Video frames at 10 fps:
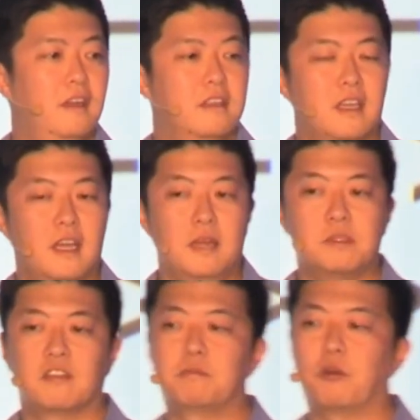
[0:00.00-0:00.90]
types
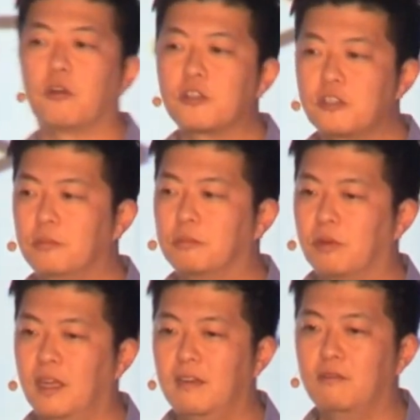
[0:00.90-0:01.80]
of personal
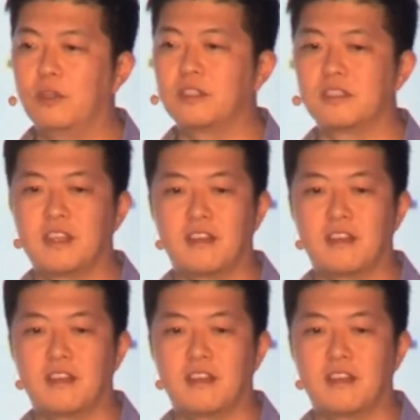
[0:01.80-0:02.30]
brand voices that